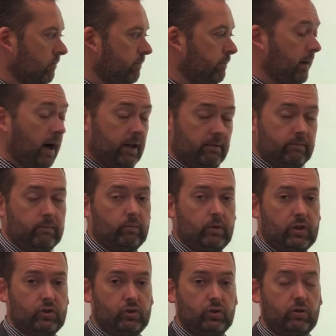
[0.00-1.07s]
But
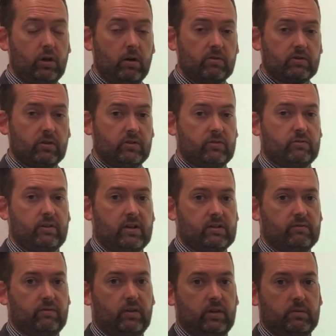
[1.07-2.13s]
we do know its
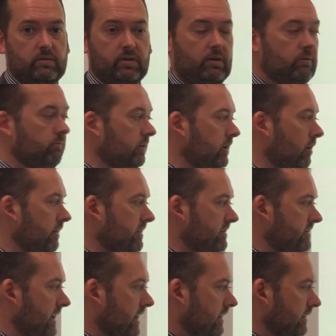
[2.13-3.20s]
concentration and volume, so we know
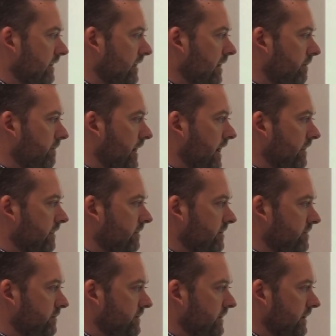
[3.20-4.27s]
exactly about
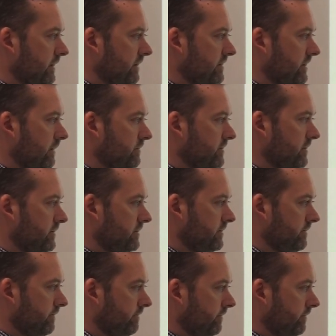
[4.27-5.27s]
this particular substance.